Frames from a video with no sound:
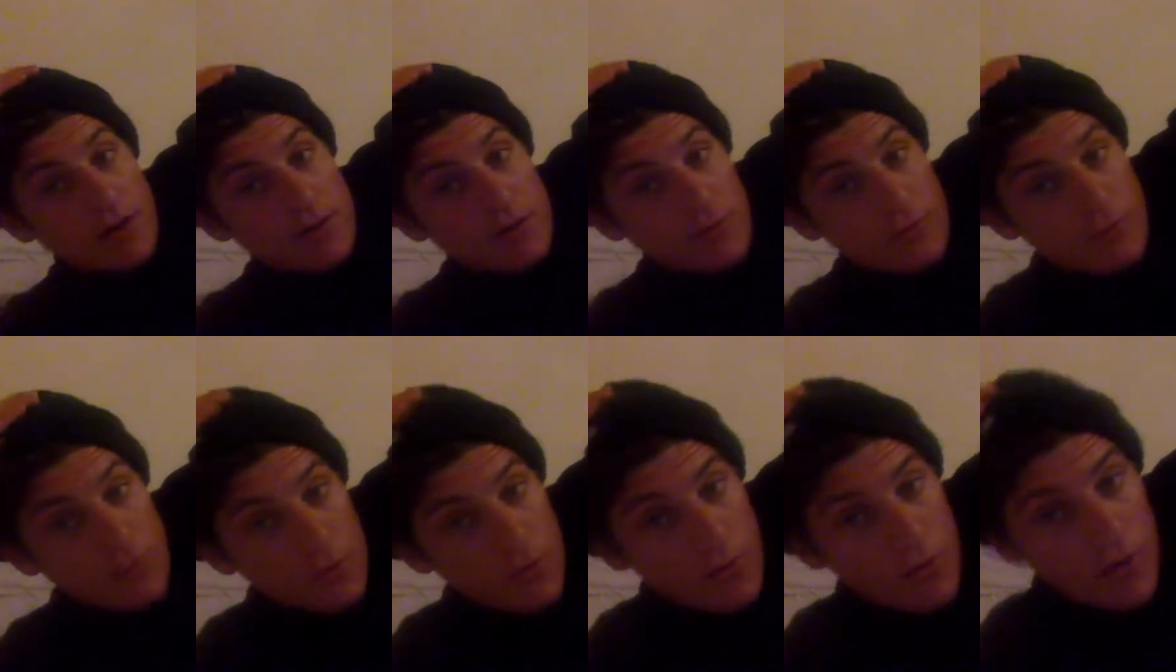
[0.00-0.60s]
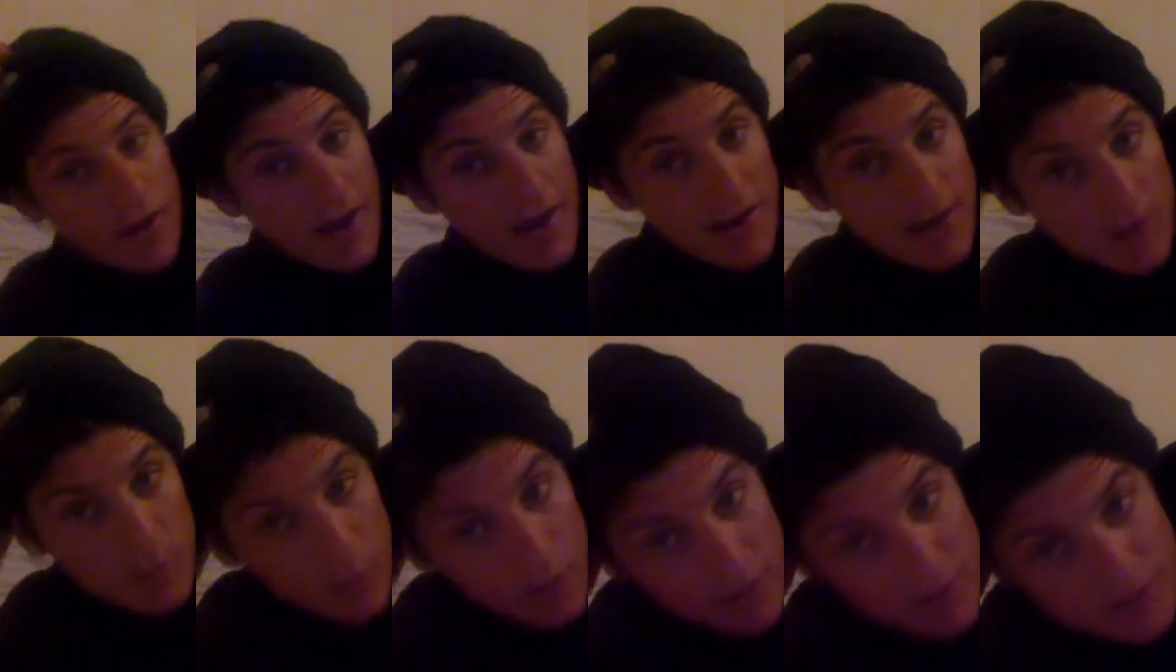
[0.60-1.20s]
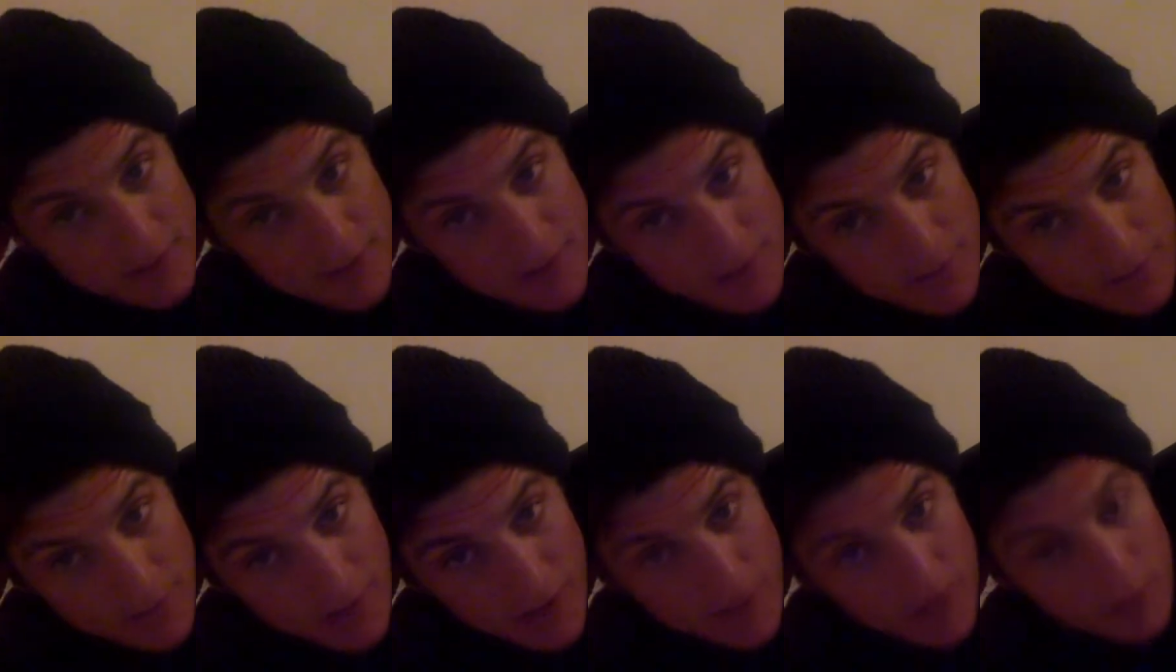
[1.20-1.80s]
for anyone to
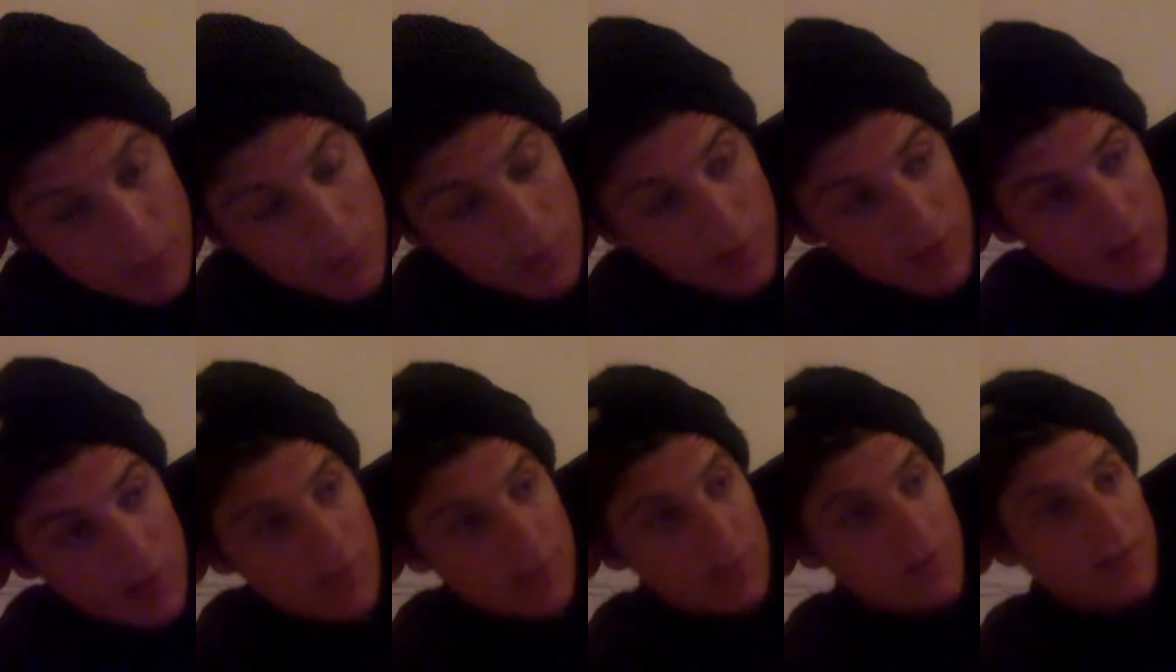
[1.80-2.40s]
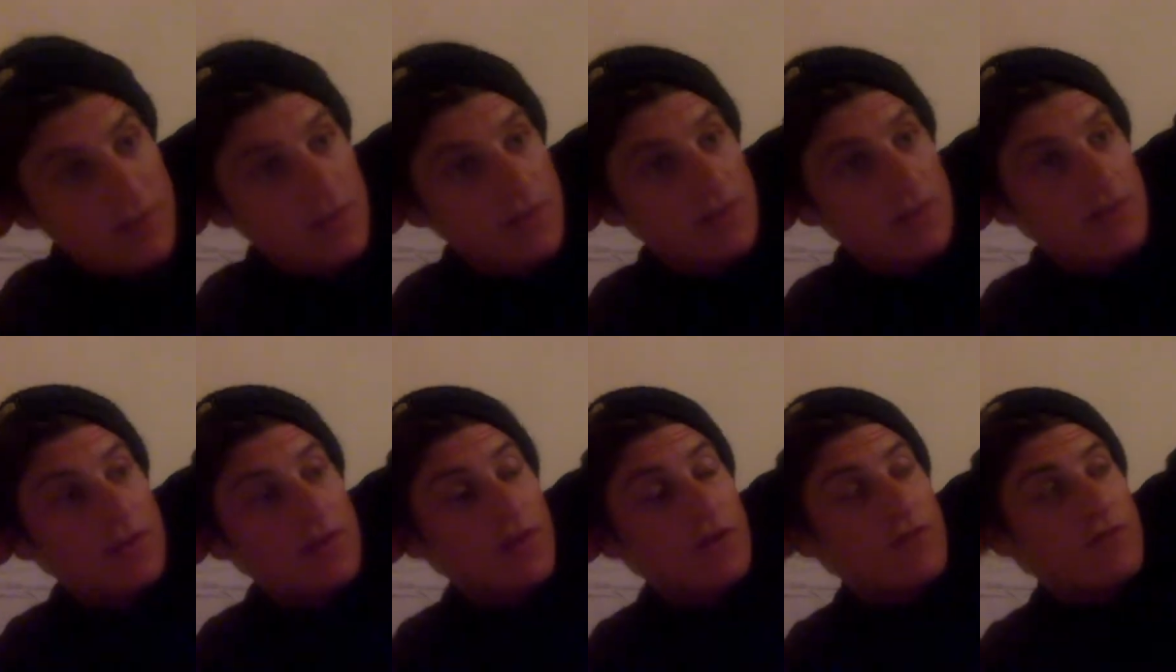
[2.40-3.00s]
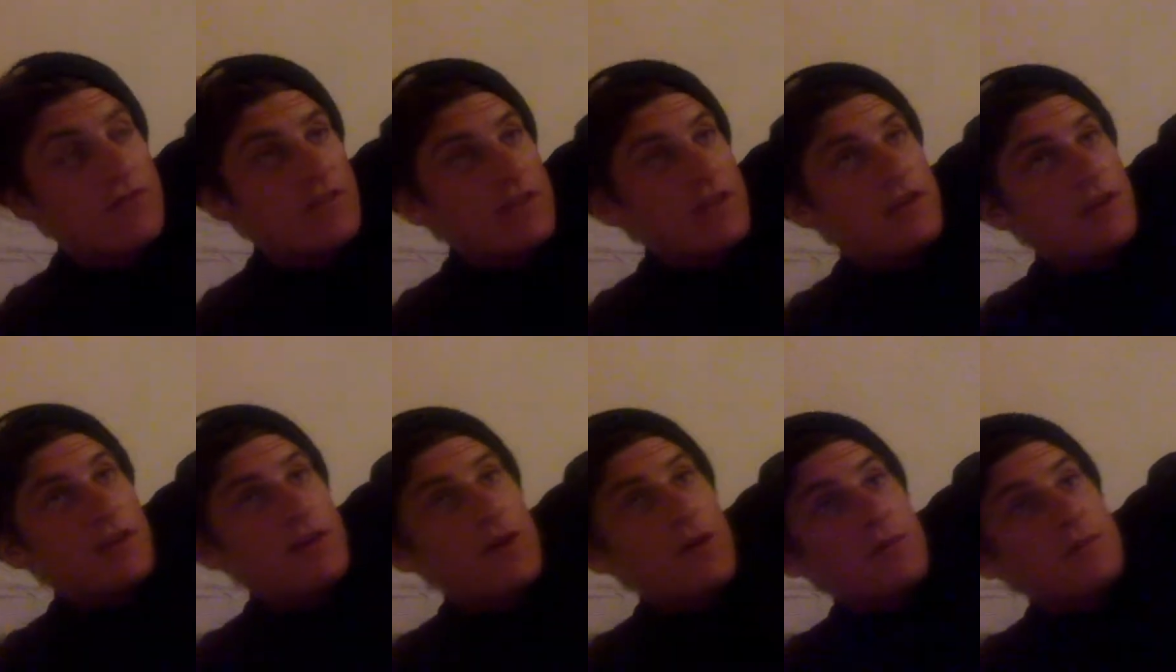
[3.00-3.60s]
give anyone of
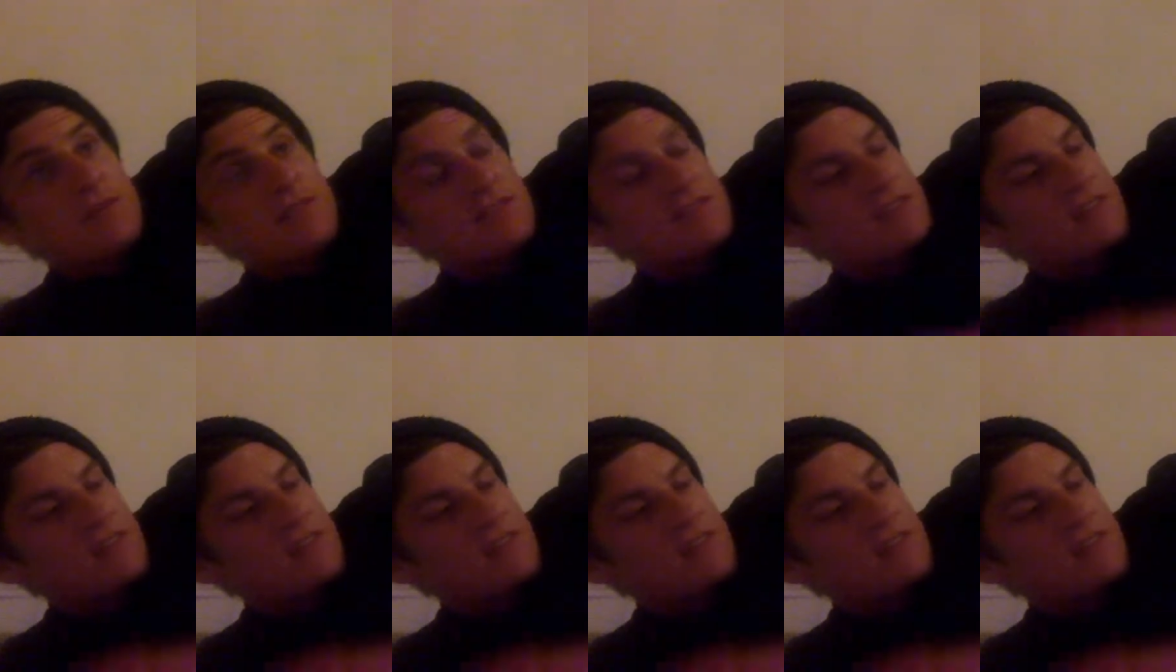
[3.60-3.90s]
the opposite